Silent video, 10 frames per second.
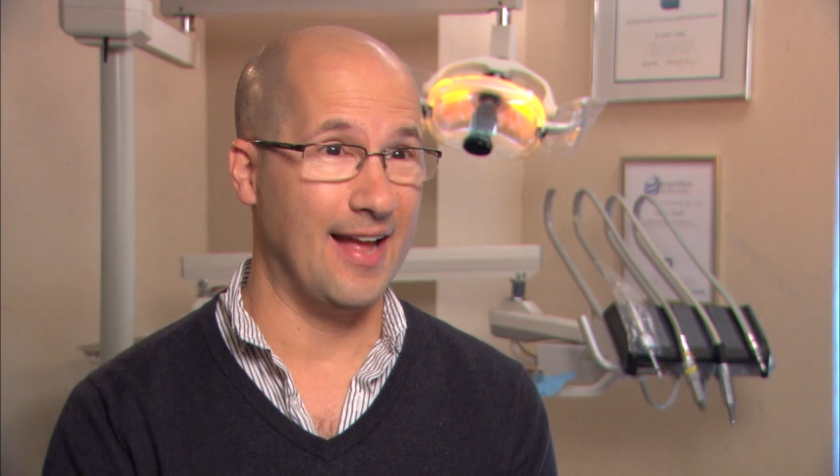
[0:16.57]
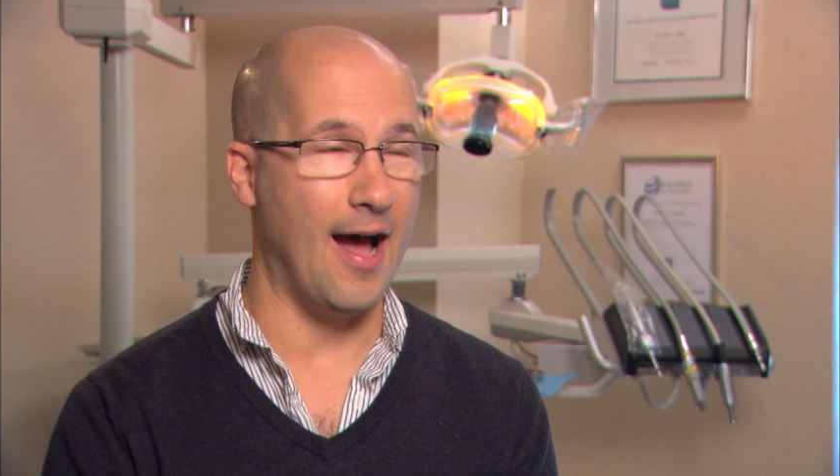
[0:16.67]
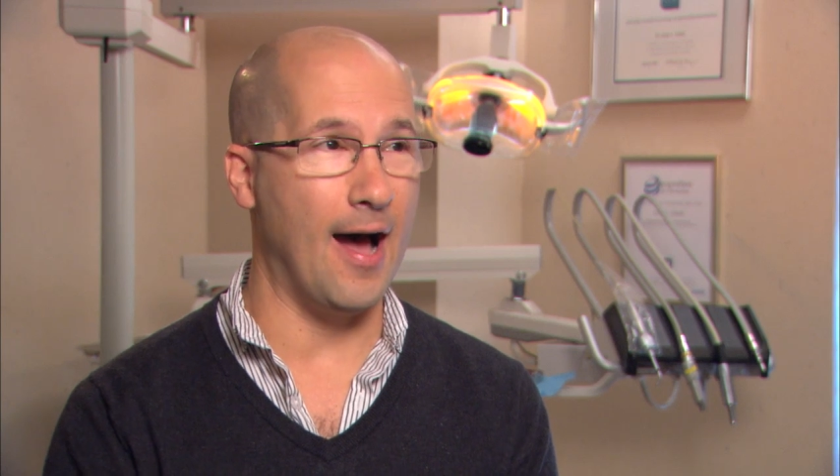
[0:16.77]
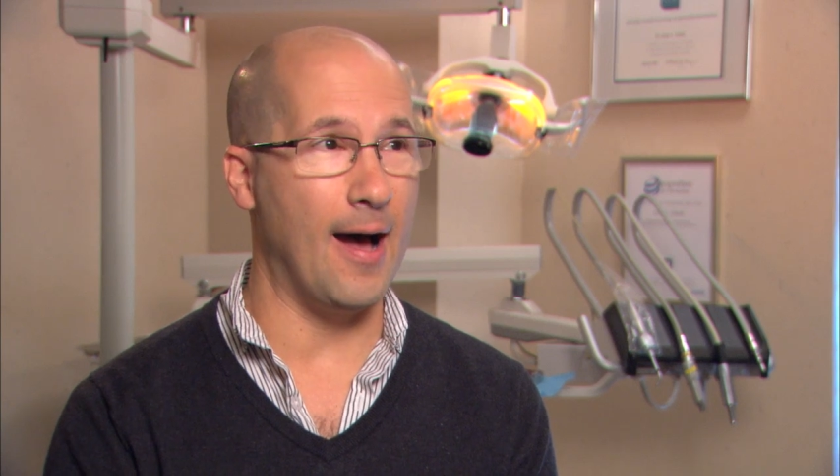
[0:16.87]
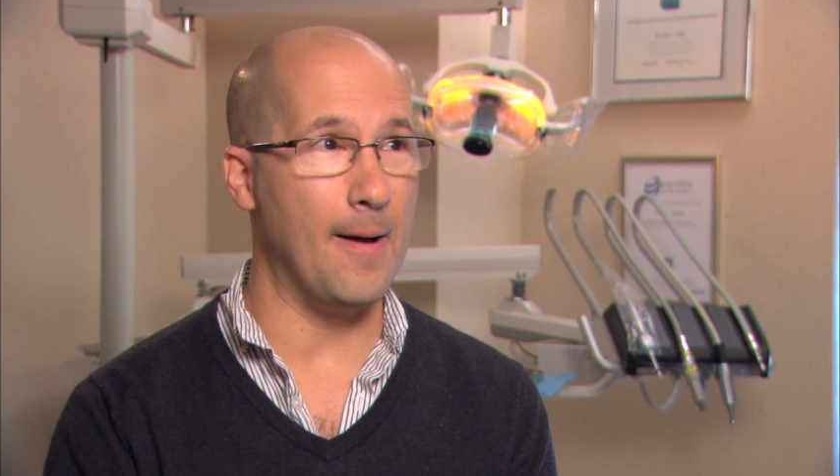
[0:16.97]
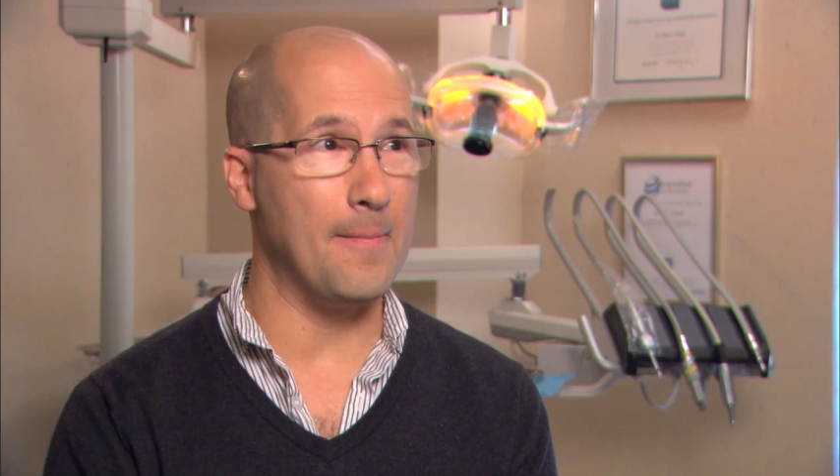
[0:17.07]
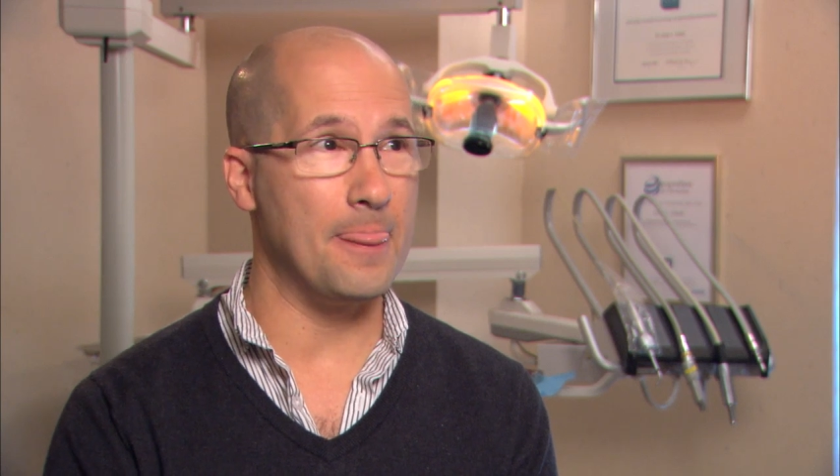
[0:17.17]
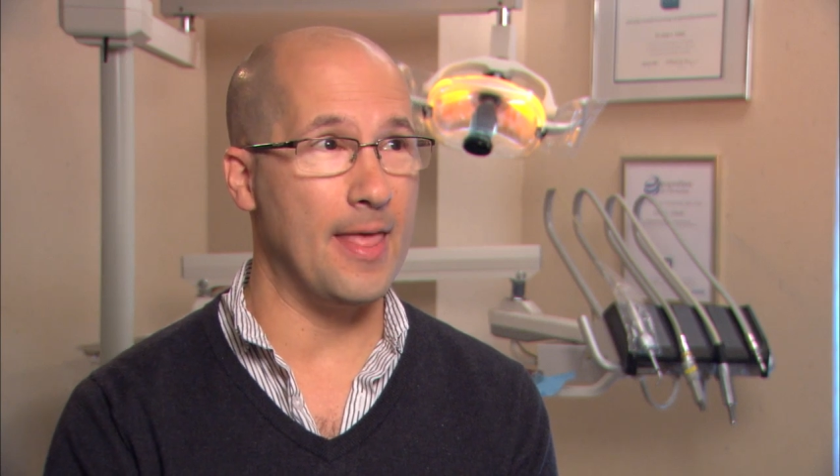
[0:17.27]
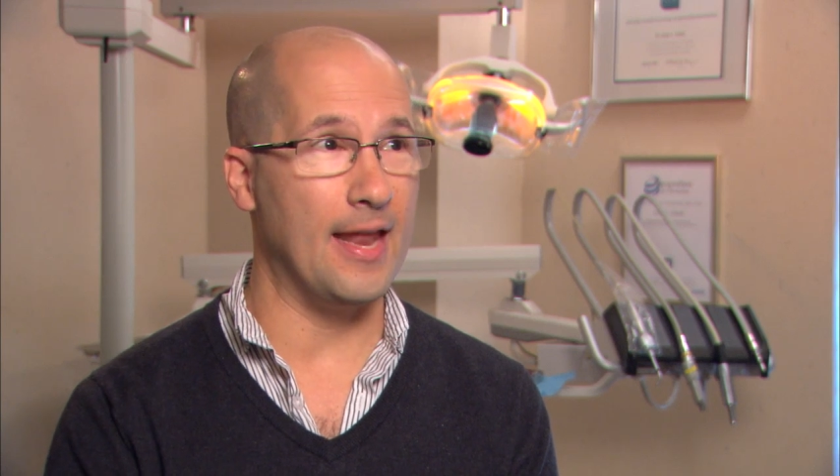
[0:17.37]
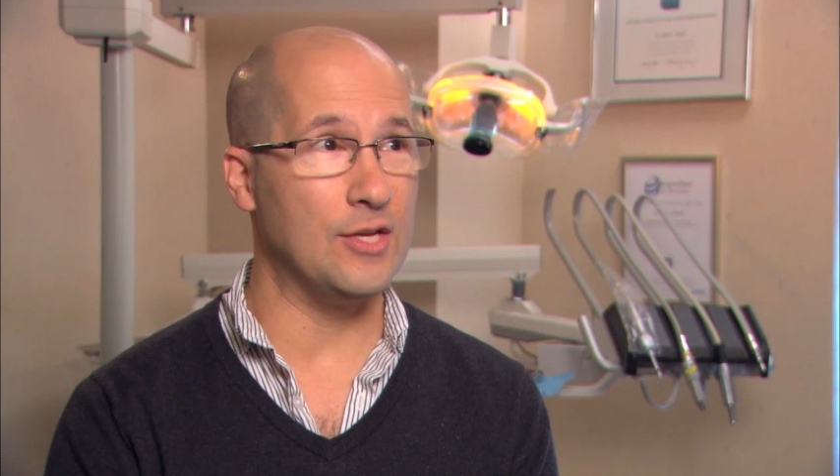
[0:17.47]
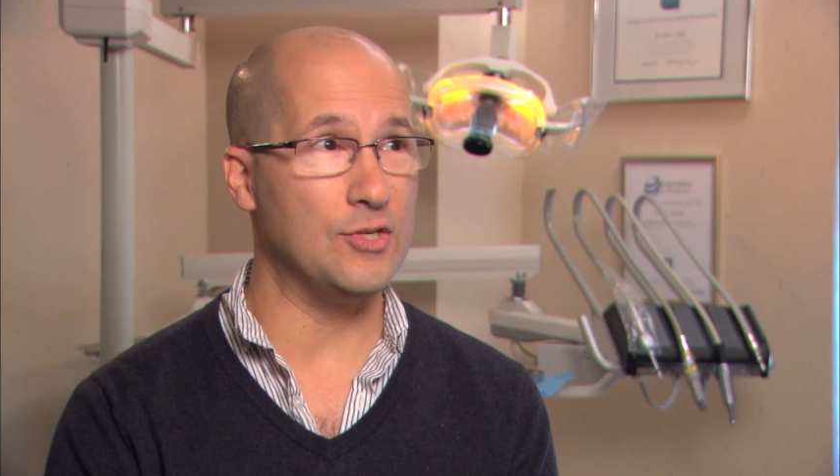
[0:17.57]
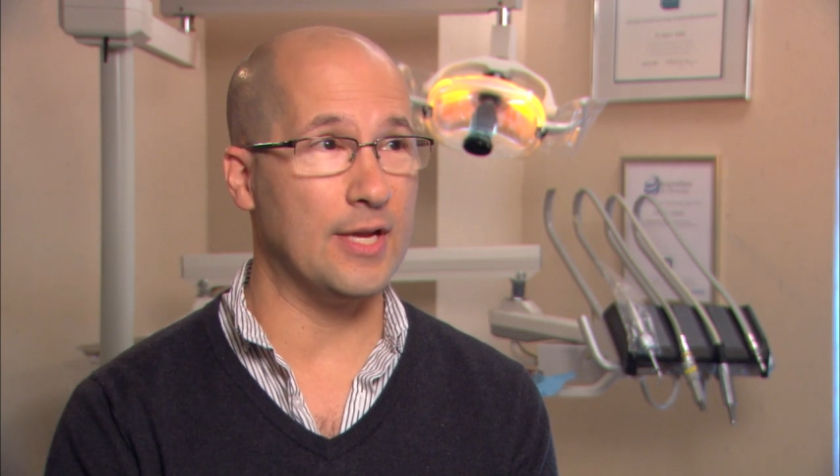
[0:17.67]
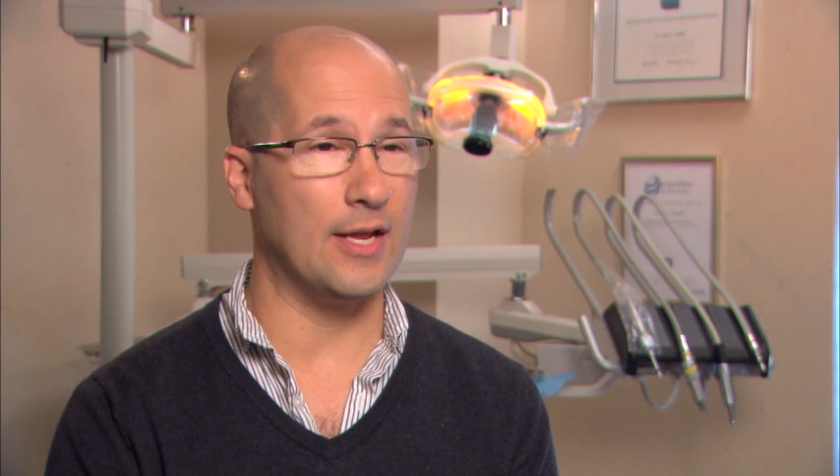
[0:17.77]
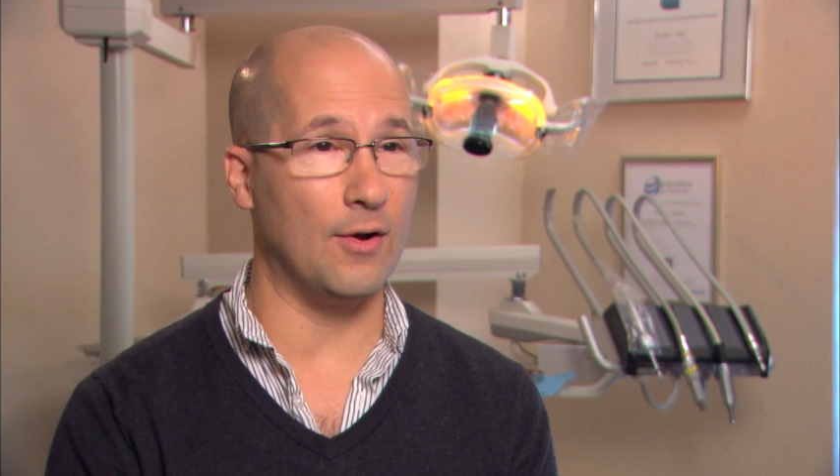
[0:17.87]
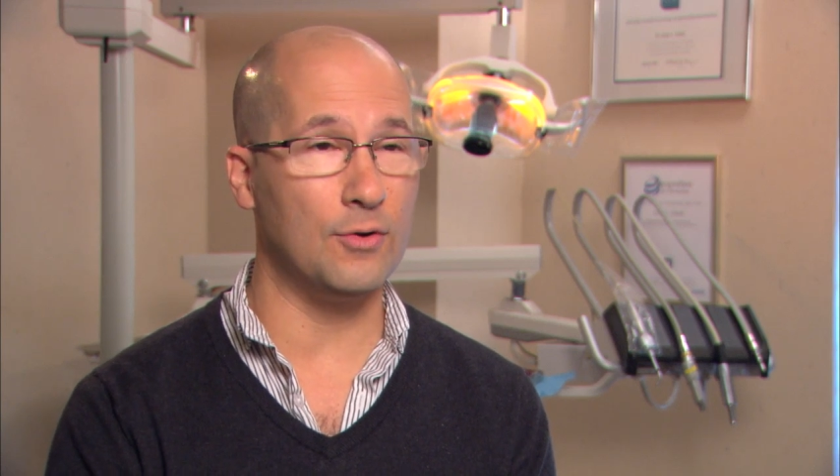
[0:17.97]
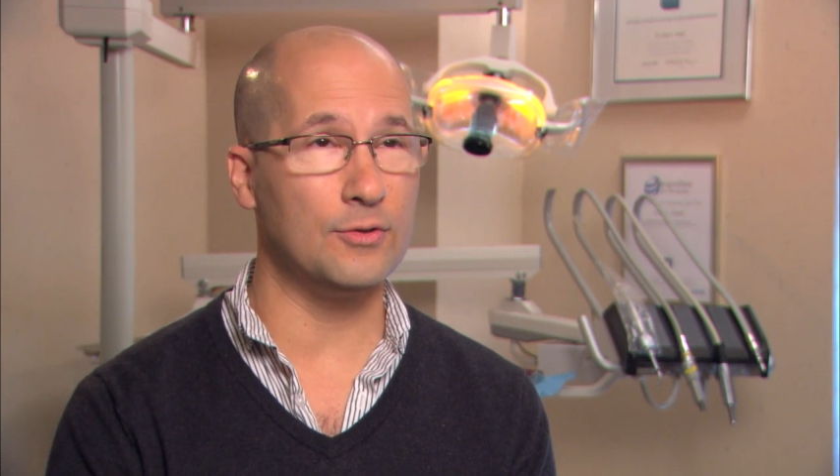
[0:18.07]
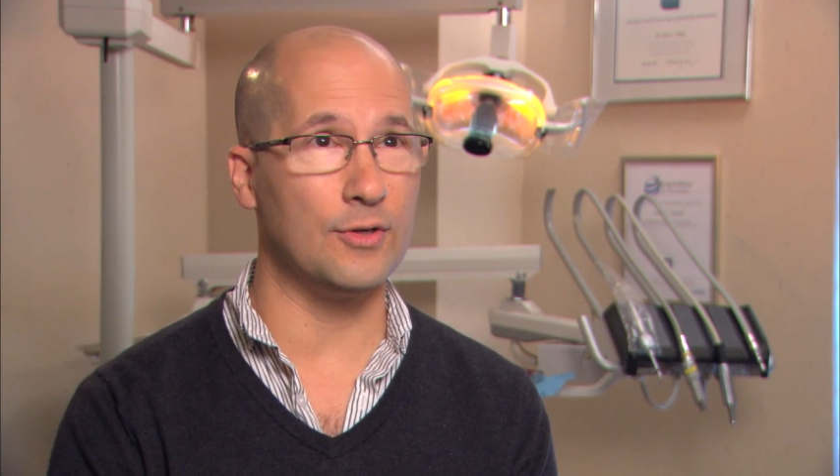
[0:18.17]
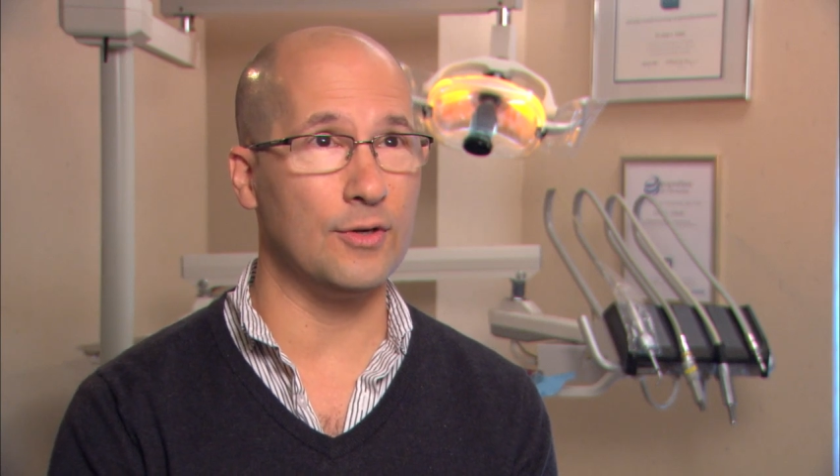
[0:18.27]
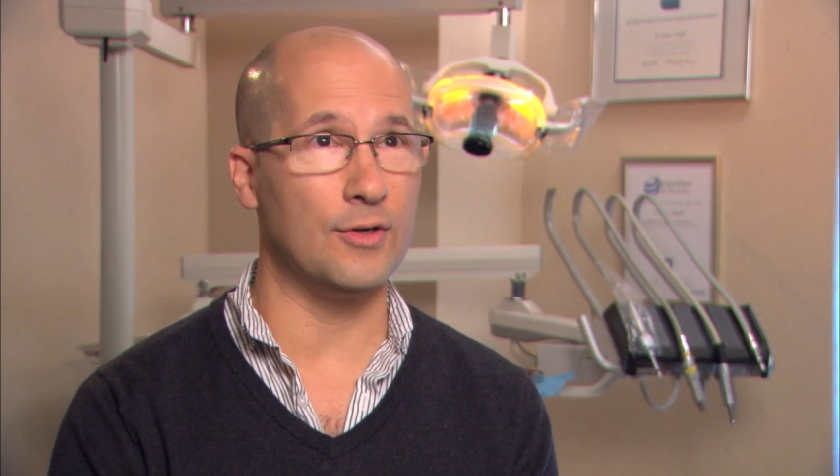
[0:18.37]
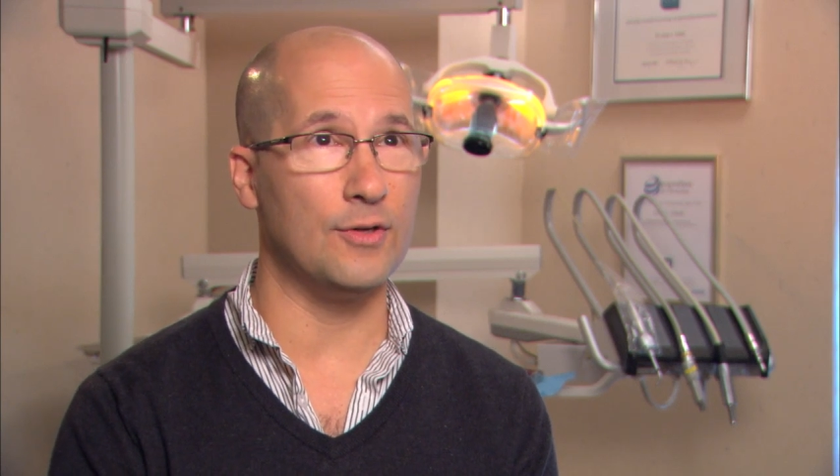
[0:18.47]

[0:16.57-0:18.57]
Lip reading: And as you get older,